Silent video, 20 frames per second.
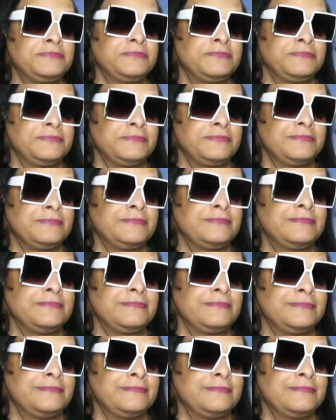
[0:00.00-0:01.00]

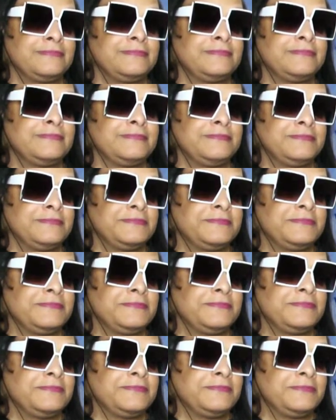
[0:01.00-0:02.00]

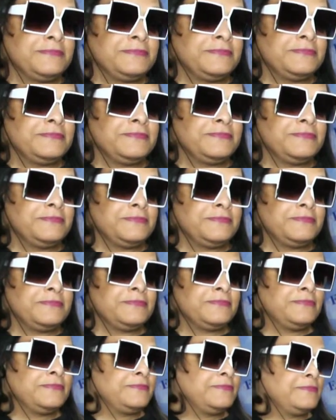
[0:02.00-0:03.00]

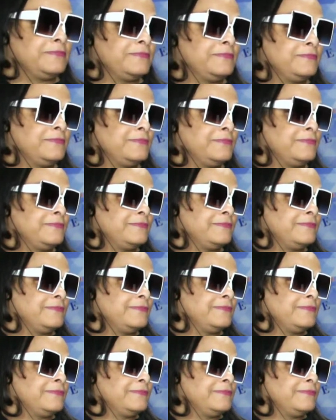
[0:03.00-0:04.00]

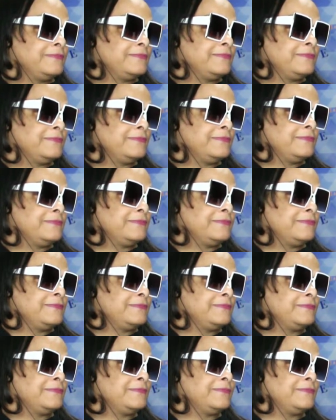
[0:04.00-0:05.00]

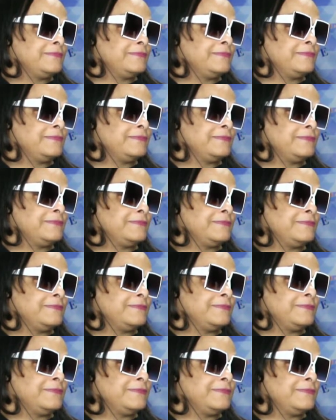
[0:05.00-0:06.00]

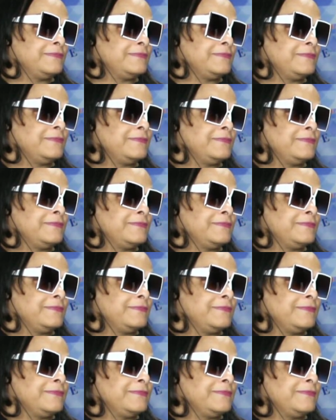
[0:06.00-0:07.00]

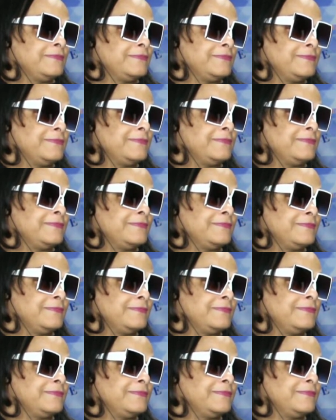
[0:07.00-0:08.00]
(not speaking)